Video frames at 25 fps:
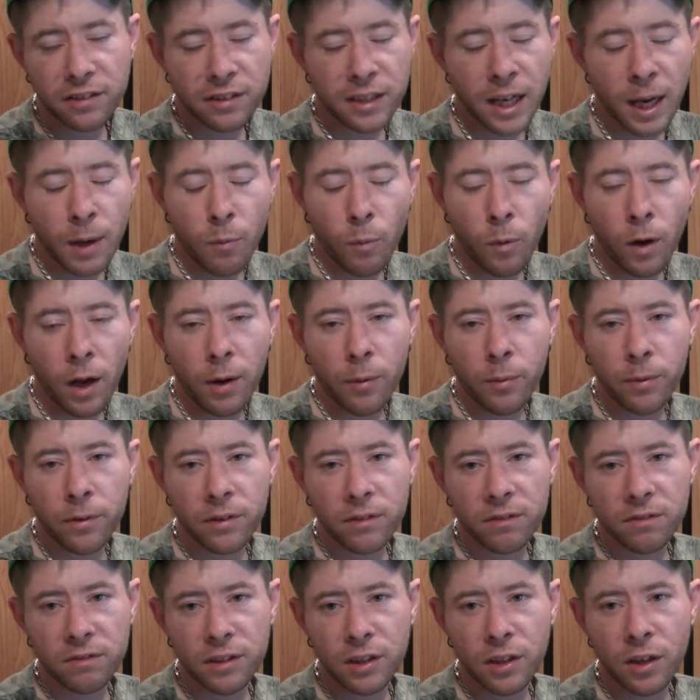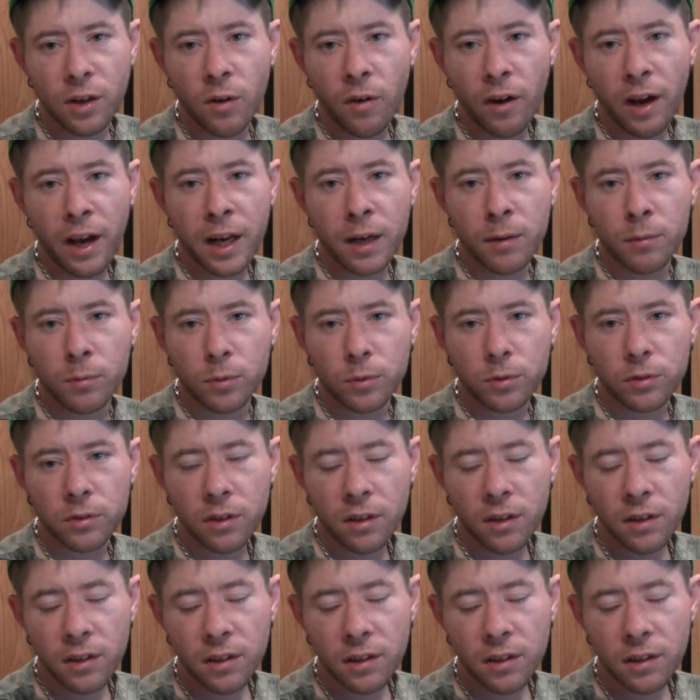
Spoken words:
Same way with, you know, animals.